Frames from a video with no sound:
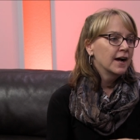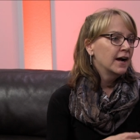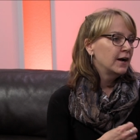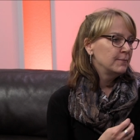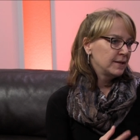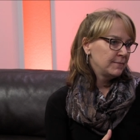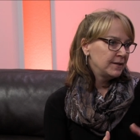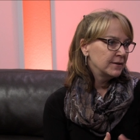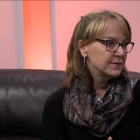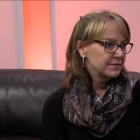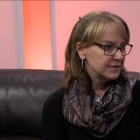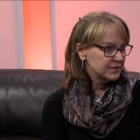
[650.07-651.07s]
um,
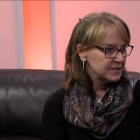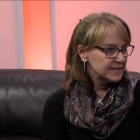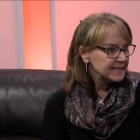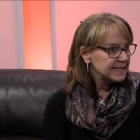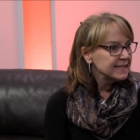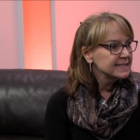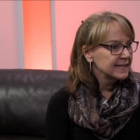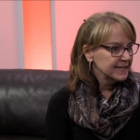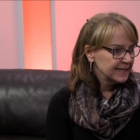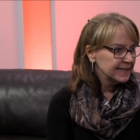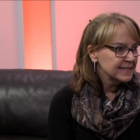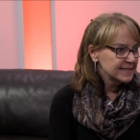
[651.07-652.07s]
immunodeficiencies. I
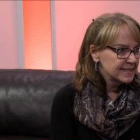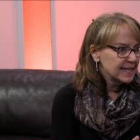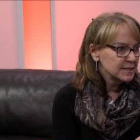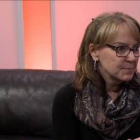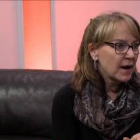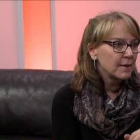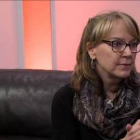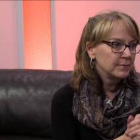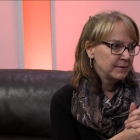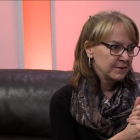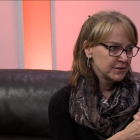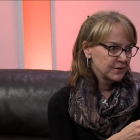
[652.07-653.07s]
think that's that's
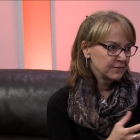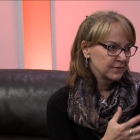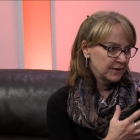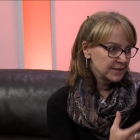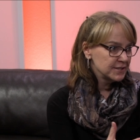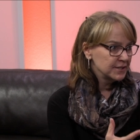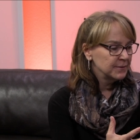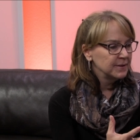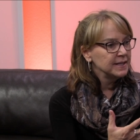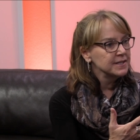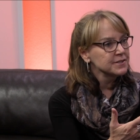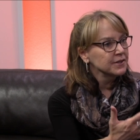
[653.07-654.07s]
probably what you're referring to. And
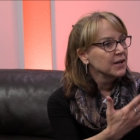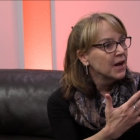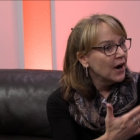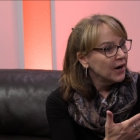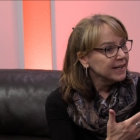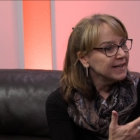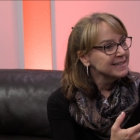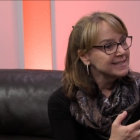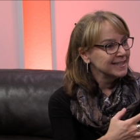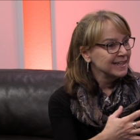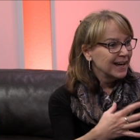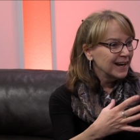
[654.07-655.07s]
these are are kids
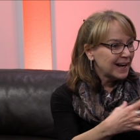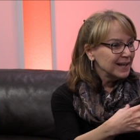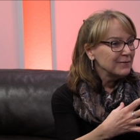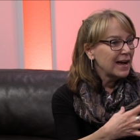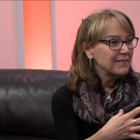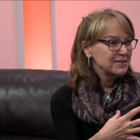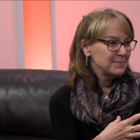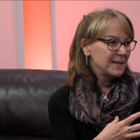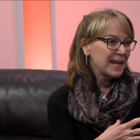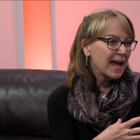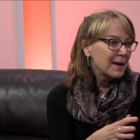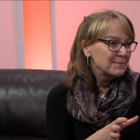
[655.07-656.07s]
that kind of have to be
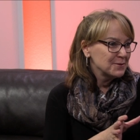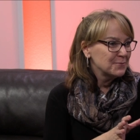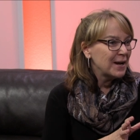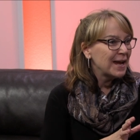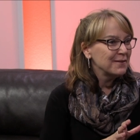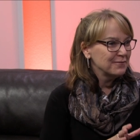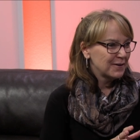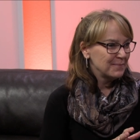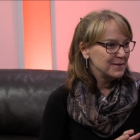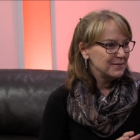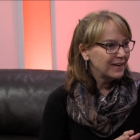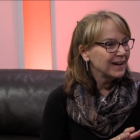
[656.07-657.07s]
kept away from
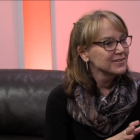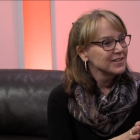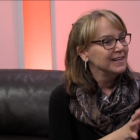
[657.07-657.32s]
infection